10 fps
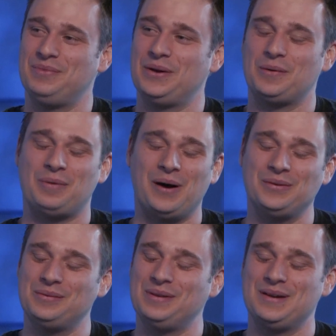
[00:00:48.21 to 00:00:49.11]
They were
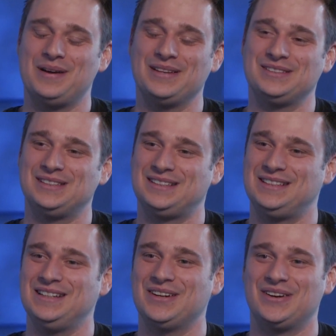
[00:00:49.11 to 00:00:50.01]
probably about
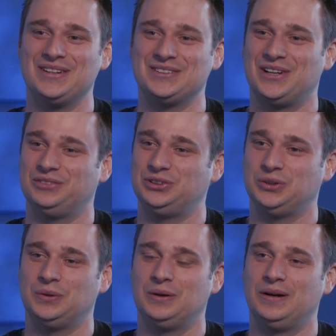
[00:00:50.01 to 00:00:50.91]
60 yards
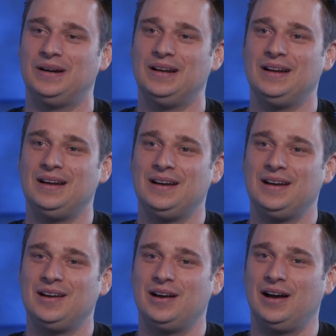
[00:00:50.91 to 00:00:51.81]
offshore
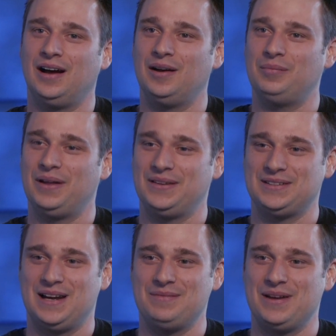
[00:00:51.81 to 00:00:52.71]
by the
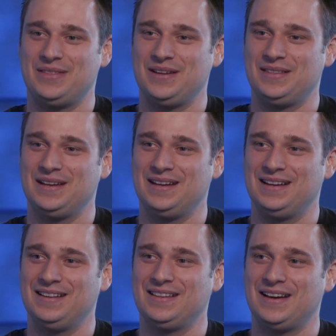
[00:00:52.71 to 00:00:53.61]
time I think
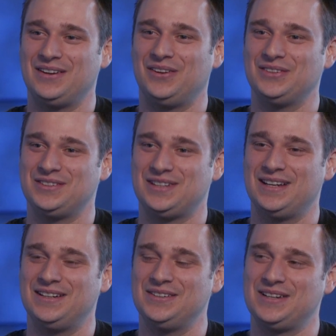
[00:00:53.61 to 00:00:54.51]
they all
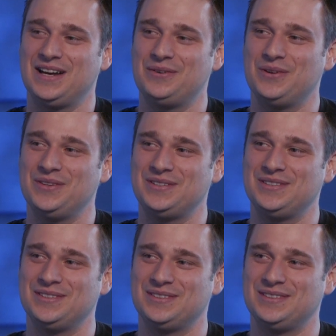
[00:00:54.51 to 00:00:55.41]
decided, okay, well this
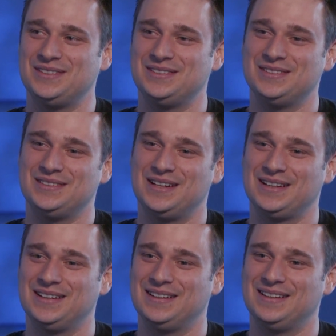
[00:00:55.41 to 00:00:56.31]
is
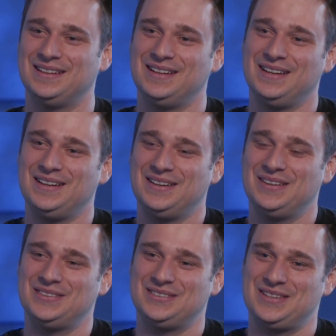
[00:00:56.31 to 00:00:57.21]
not
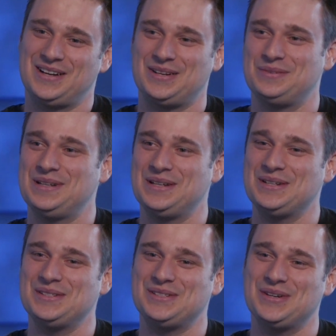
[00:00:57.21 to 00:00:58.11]
gonna be
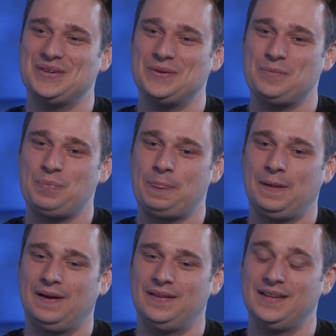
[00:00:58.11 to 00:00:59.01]
good. So
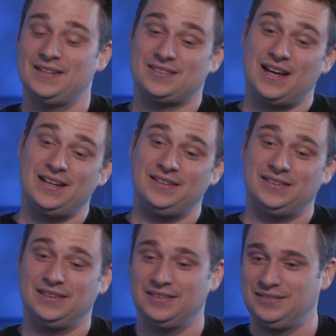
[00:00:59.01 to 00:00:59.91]
they decided
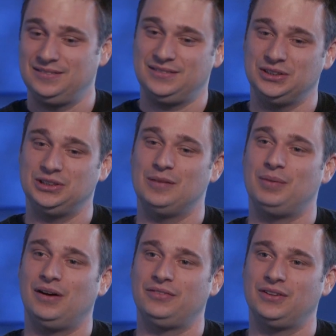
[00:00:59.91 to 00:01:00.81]
to jump
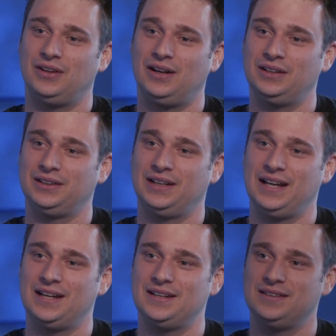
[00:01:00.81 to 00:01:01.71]
off the log
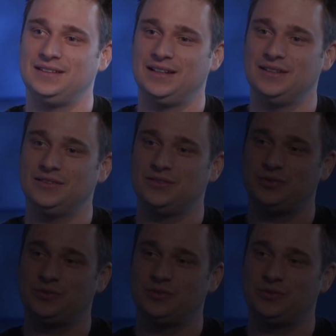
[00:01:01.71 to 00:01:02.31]
and